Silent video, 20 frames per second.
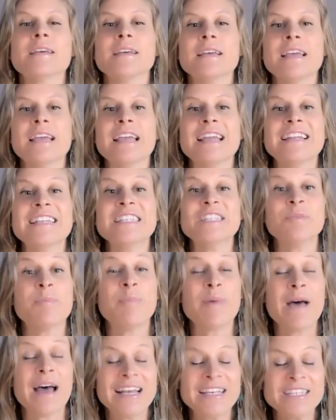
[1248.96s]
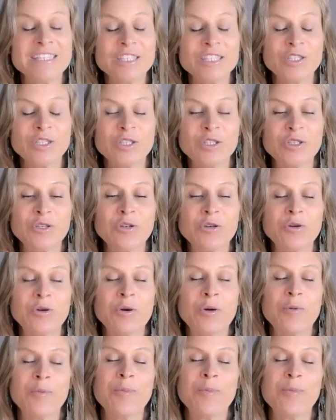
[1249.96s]
It is best
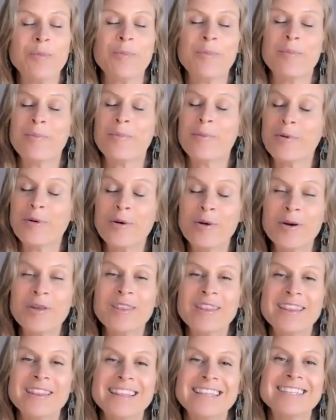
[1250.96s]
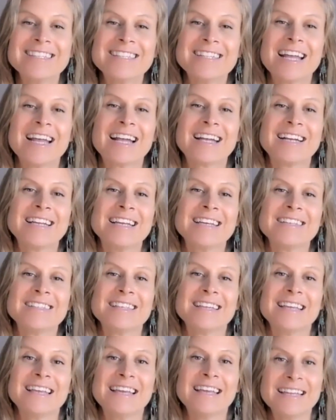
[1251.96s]
to put these techniques
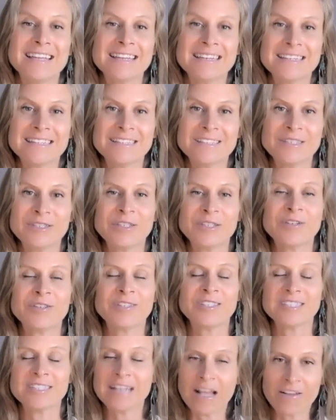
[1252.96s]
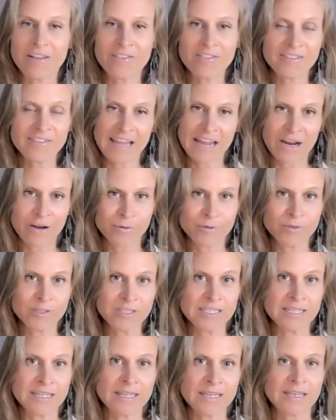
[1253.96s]
into your self-care
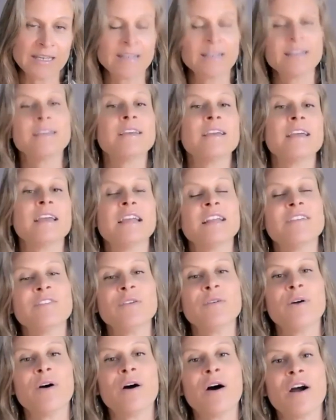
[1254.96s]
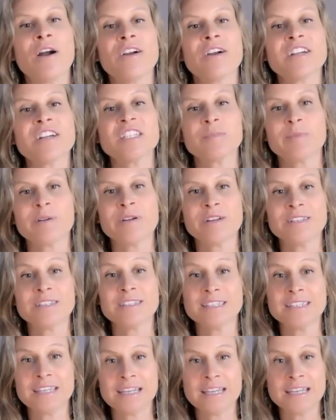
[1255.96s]
routine. And if you are
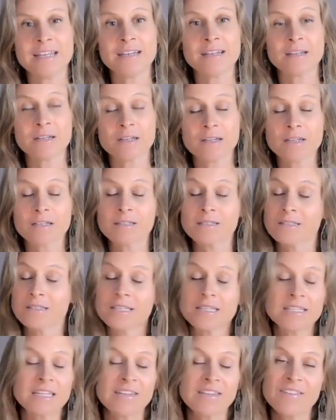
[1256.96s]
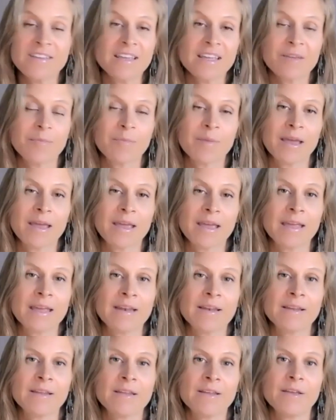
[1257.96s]
experiencing significant
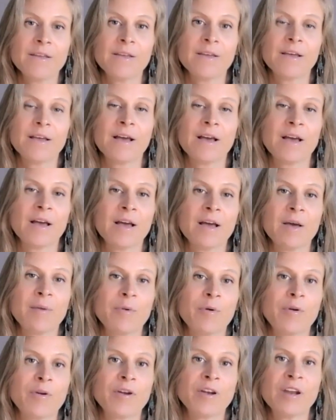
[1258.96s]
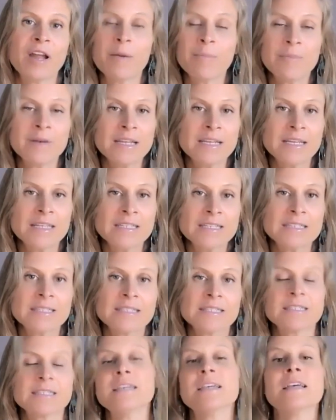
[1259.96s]
pain or
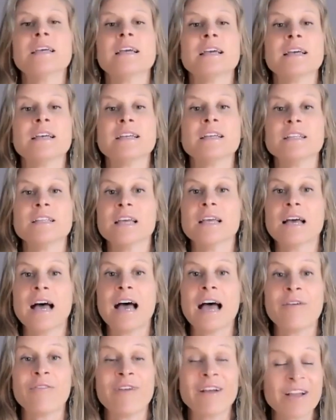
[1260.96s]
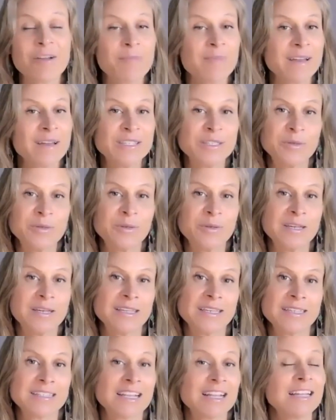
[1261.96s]
numbness, I recommend doing
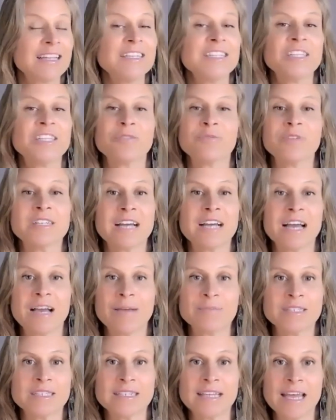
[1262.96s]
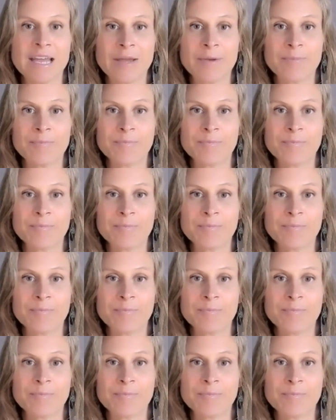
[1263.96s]
this at least 3 times a day.